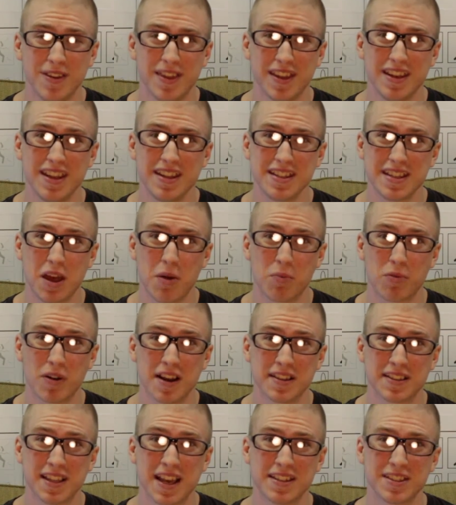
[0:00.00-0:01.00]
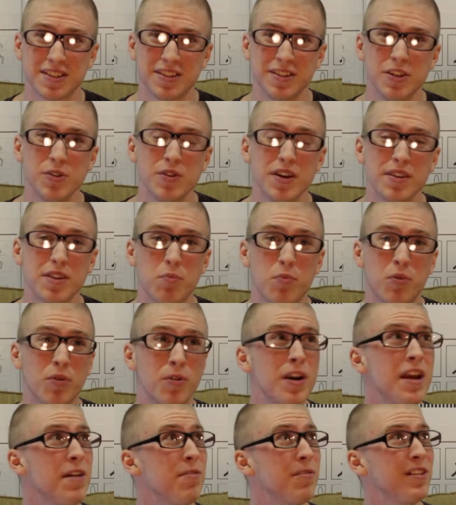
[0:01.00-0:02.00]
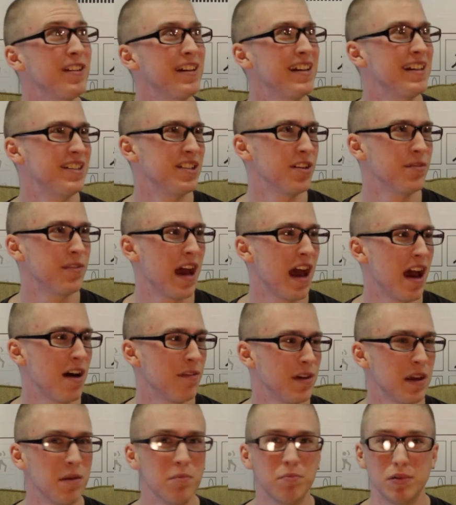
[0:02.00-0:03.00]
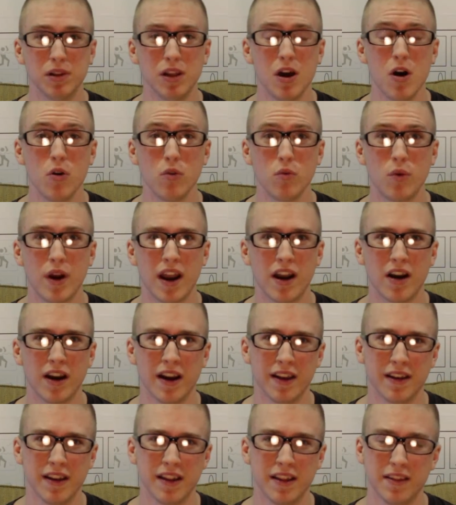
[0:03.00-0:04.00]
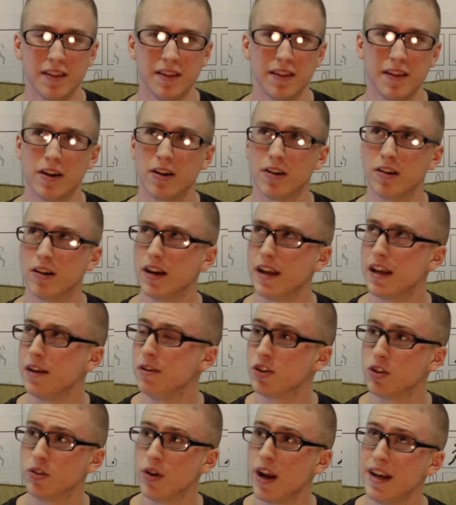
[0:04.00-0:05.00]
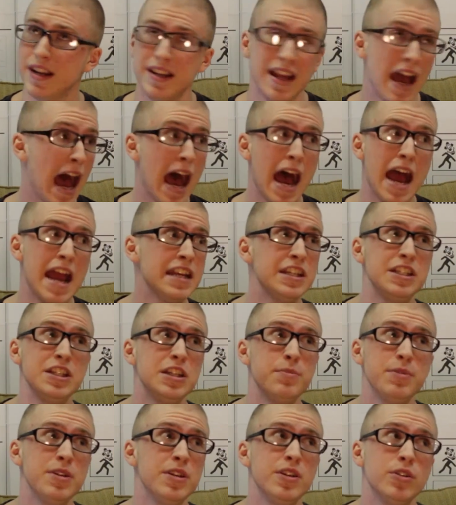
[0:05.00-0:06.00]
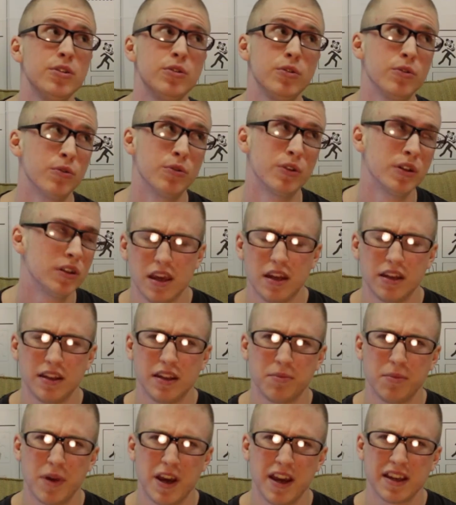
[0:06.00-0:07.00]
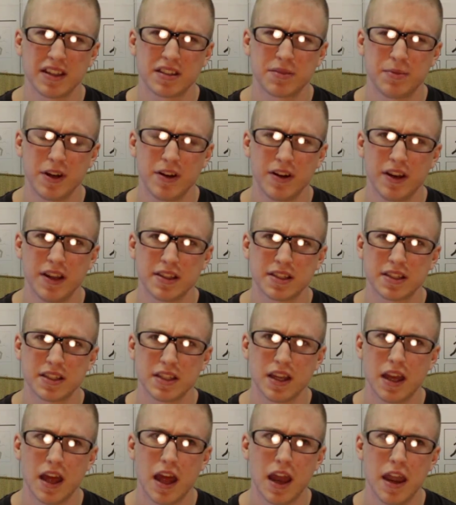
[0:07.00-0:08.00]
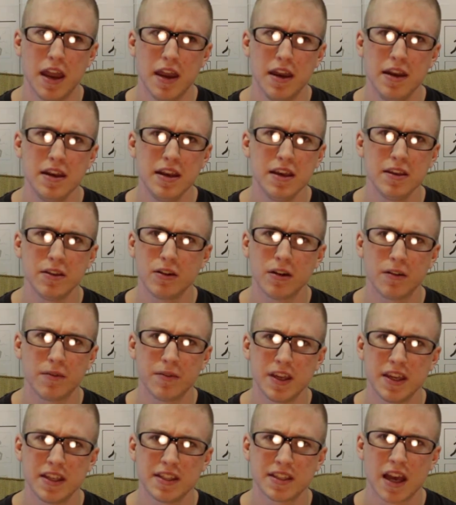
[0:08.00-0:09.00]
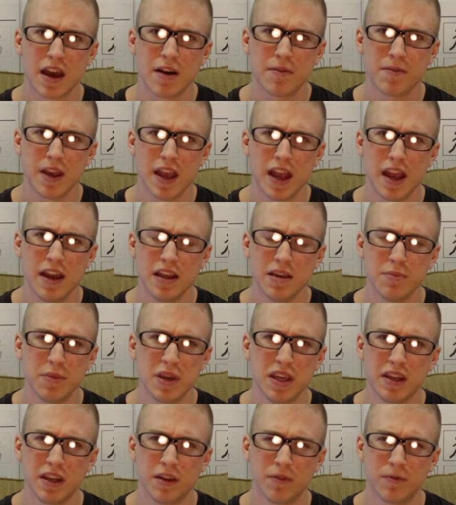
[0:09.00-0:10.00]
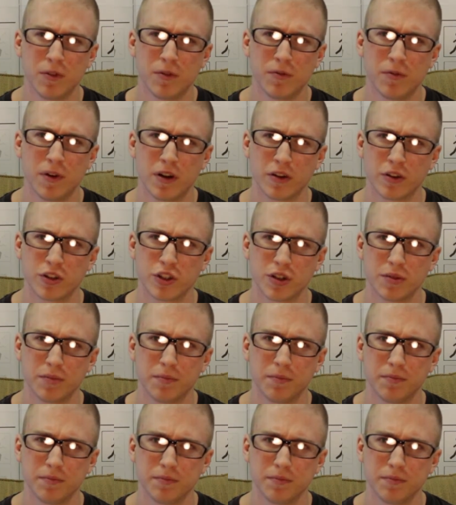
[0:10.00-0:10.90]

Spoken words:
With an Intel processor, you get the privilege of having bloatware in their integrated iGPU. And in my experience, neither of these have any meaningful function.